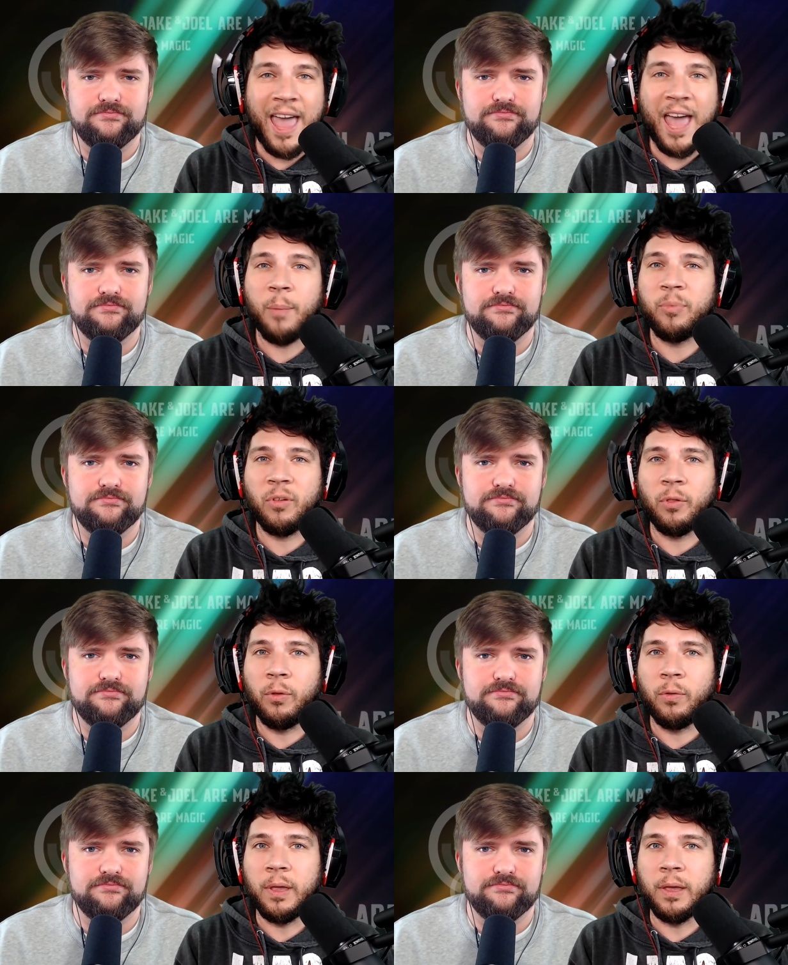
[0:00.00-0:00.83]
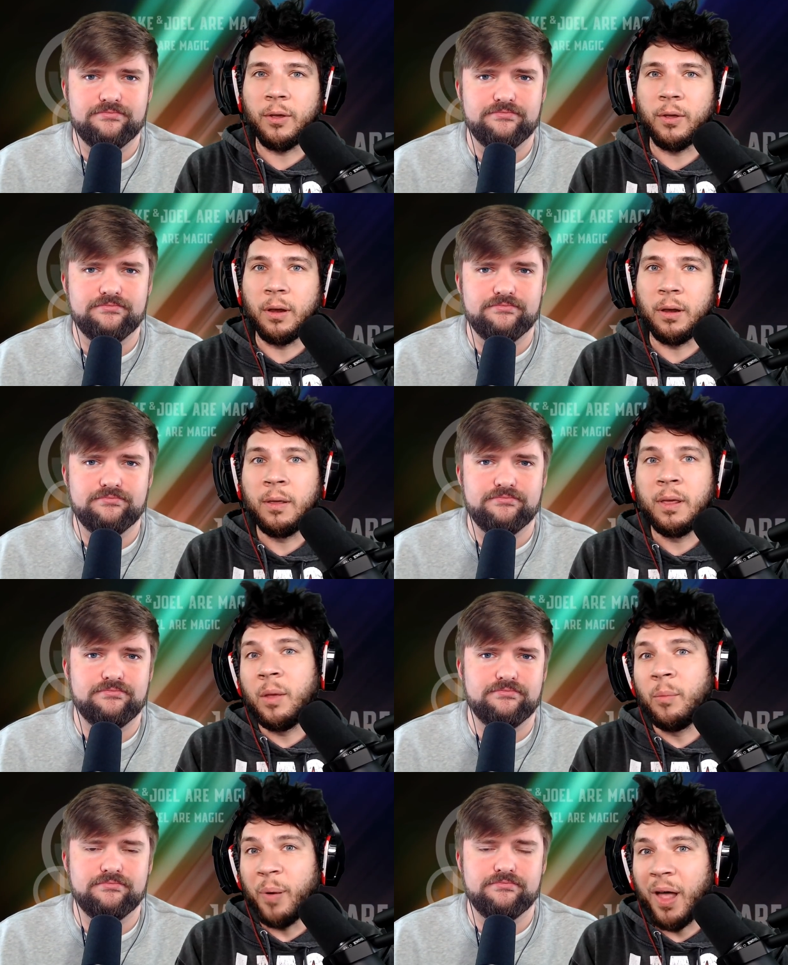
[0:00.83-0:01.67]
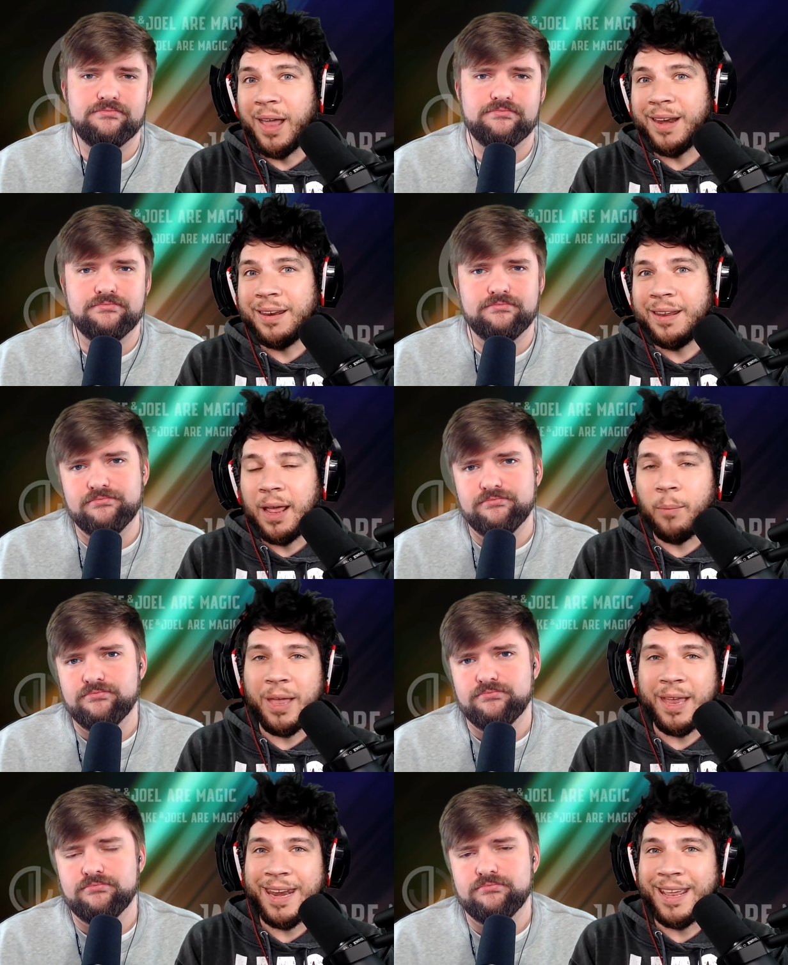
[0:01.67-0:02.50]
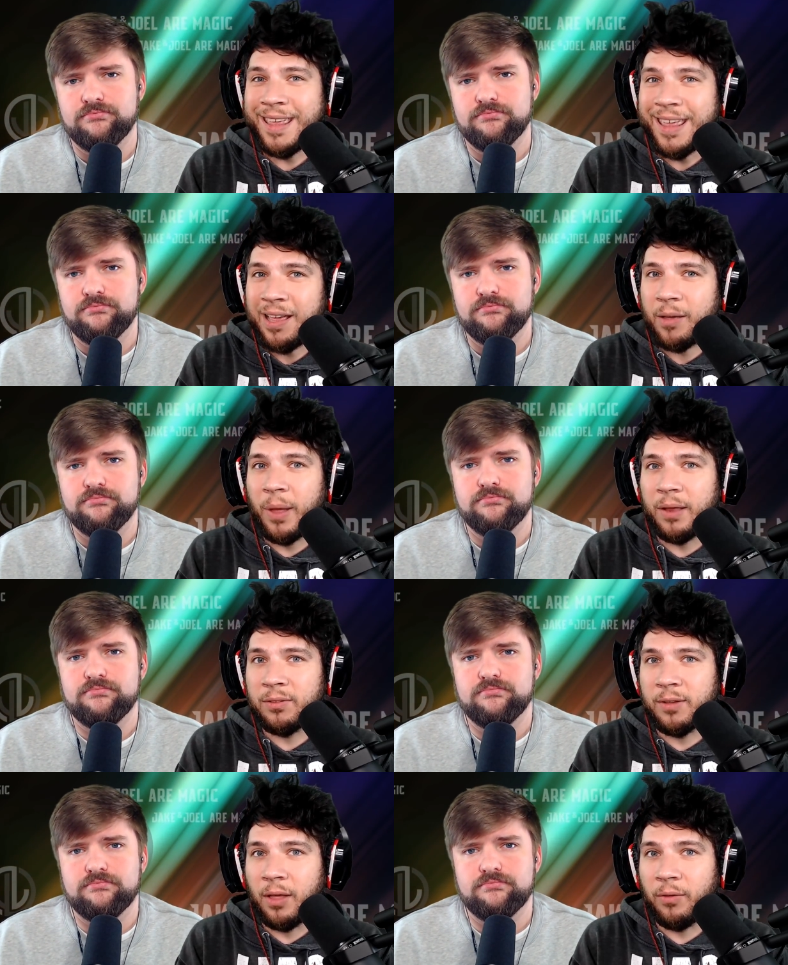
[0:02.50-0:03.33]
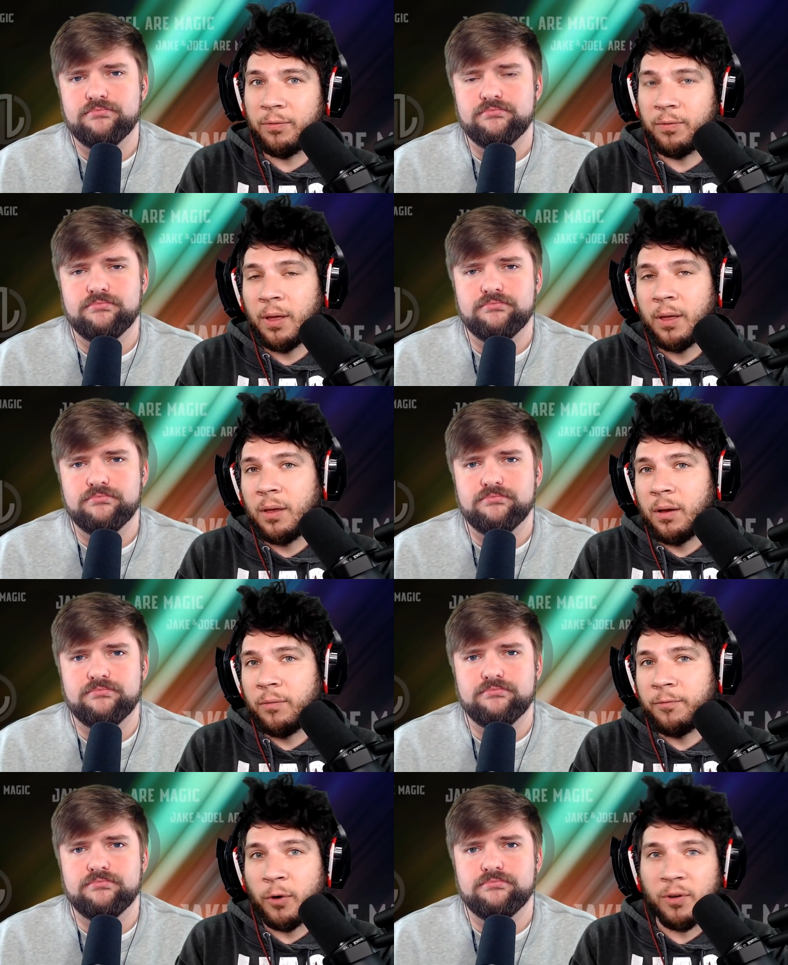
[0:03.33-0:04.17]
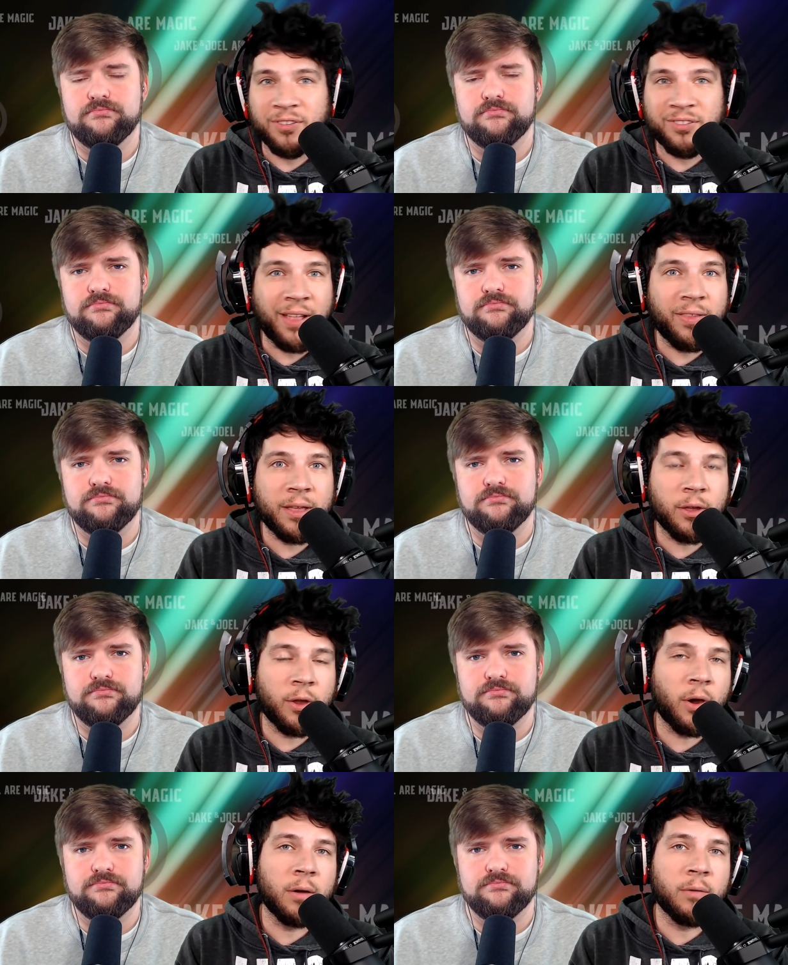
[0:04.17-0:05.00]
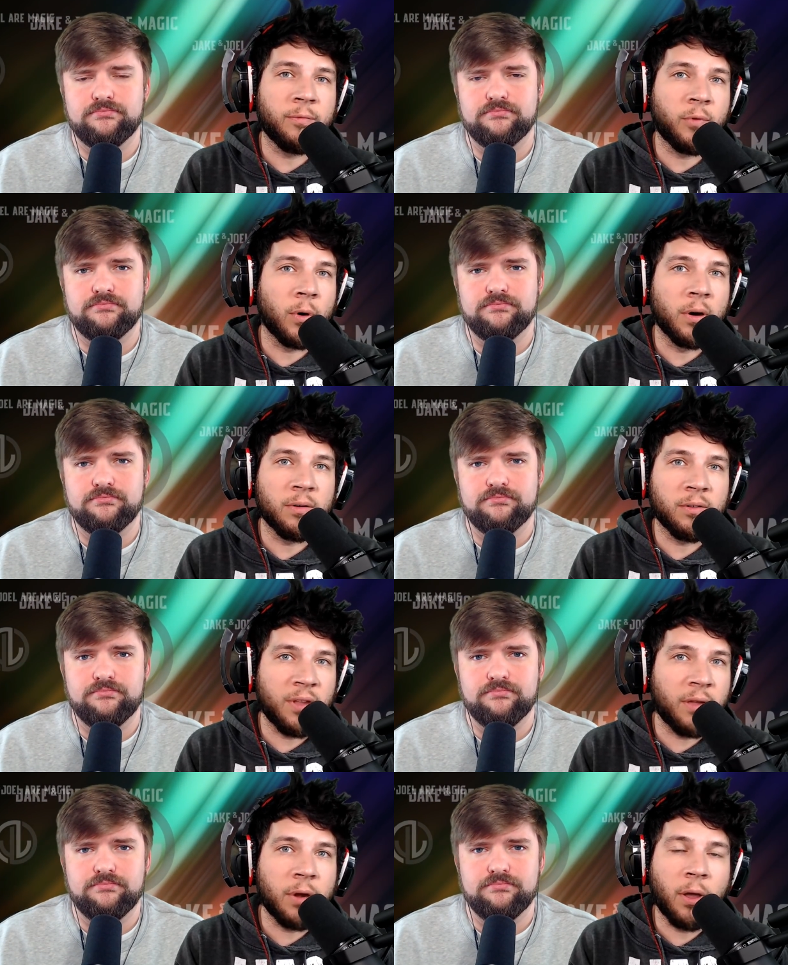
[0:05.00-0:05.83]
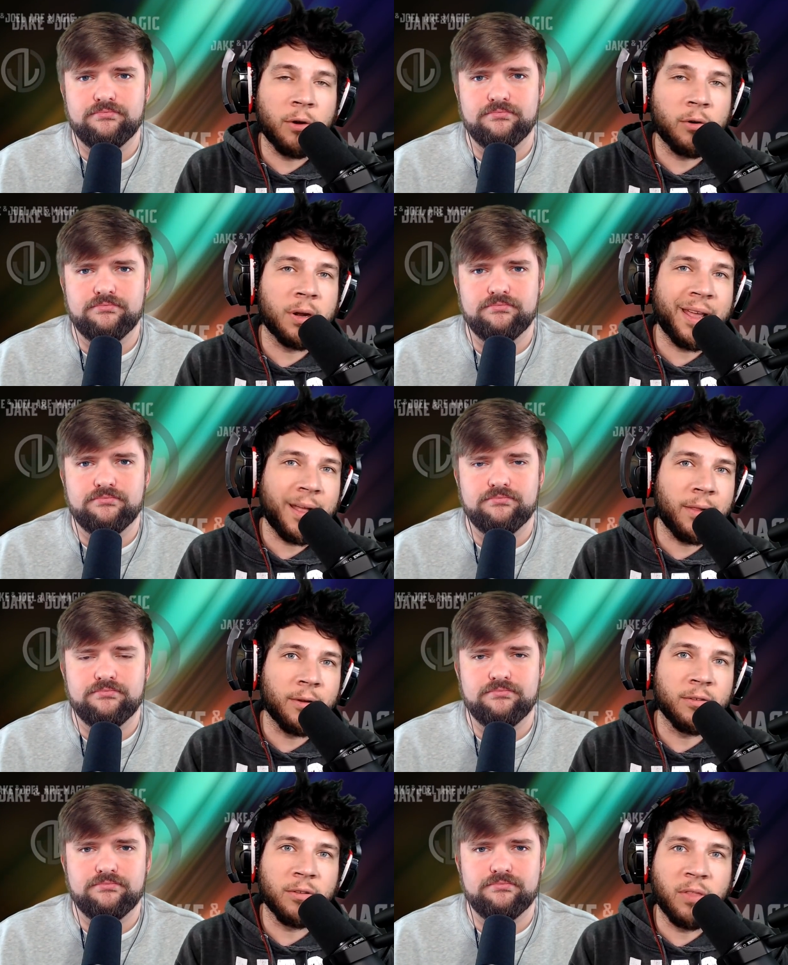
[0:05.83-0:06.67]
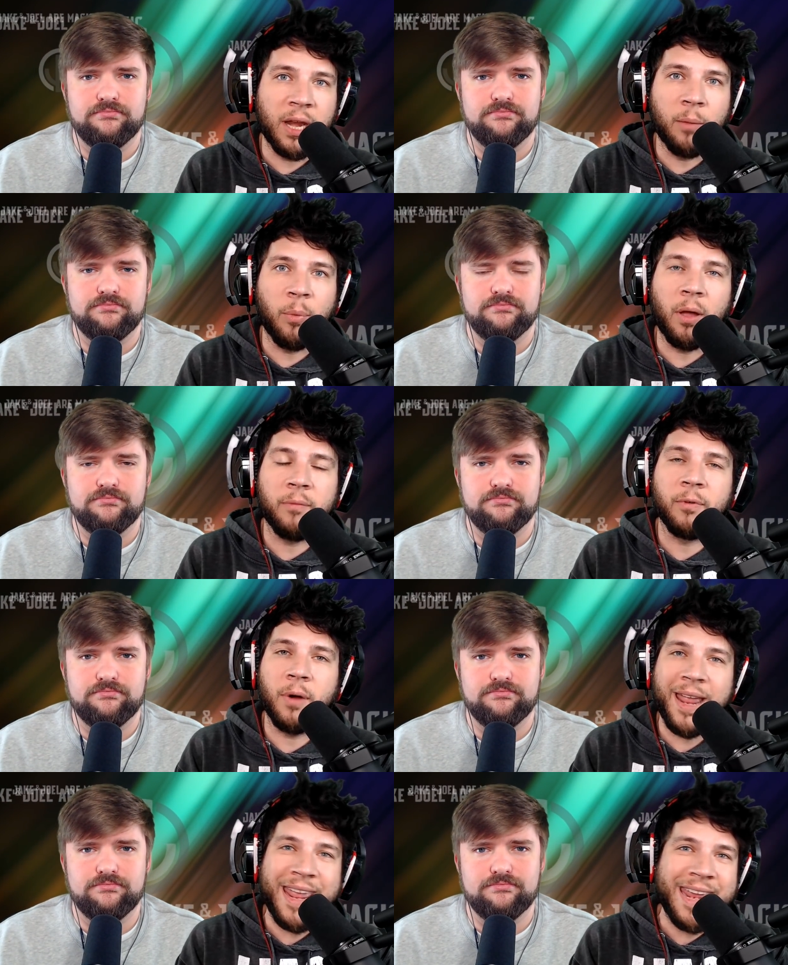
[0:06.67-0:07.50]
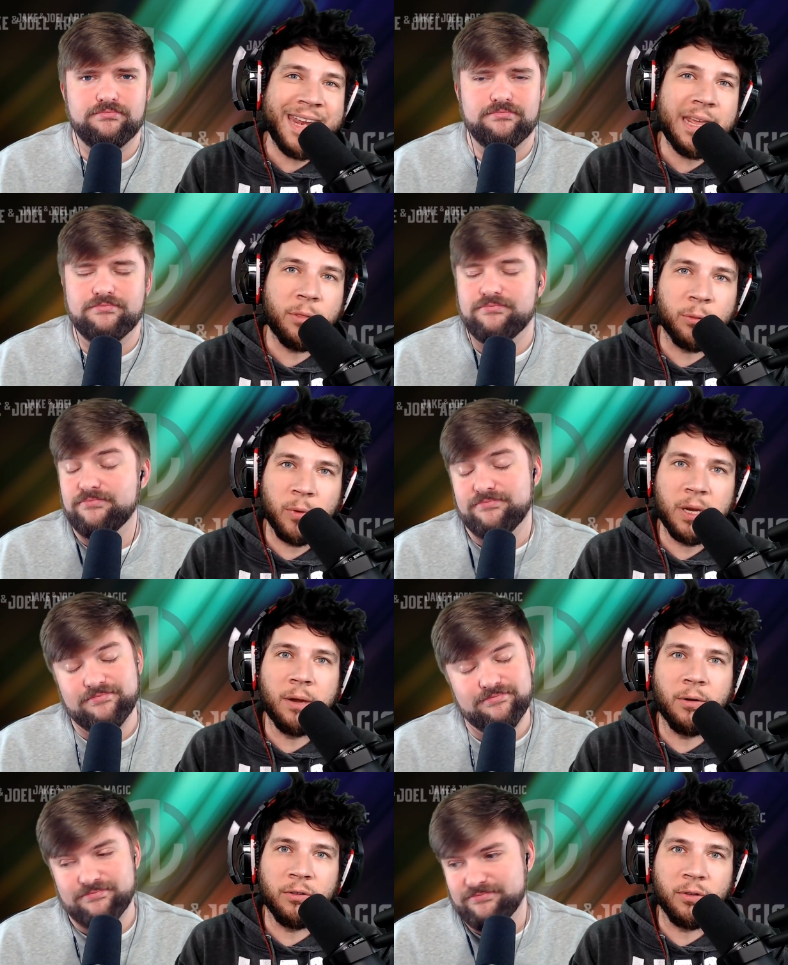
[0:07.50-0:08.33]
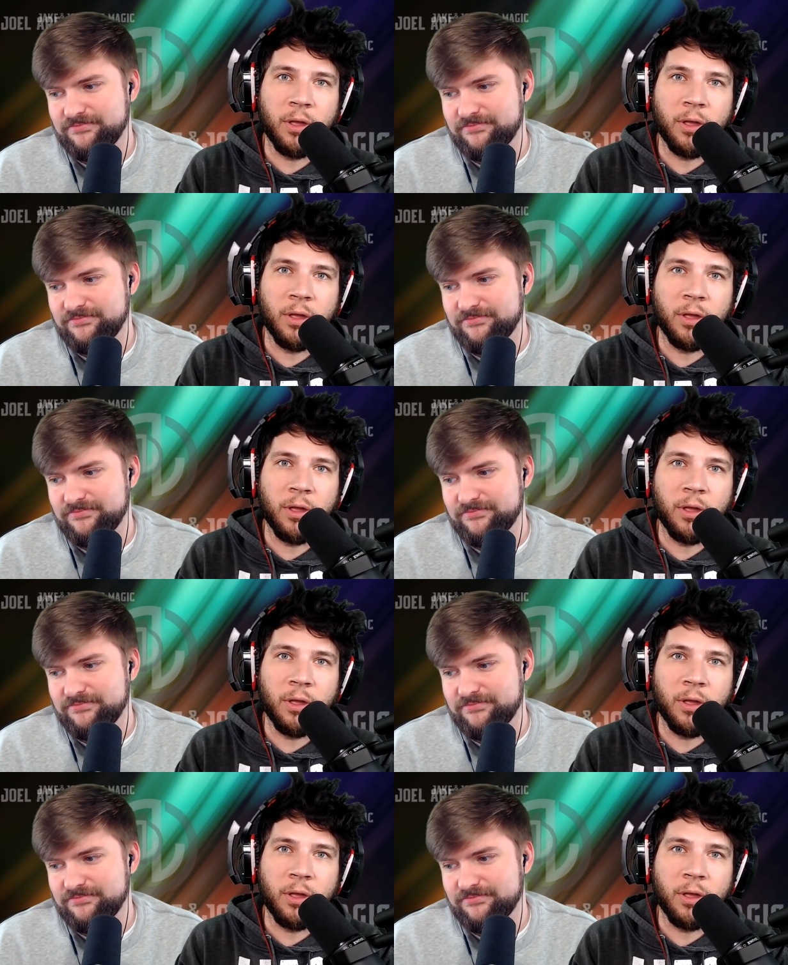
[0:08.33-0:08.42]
Speaker 1: Absolutely it could. But am I going to kick myself for selling a card for $700 that I bought for $80 3 years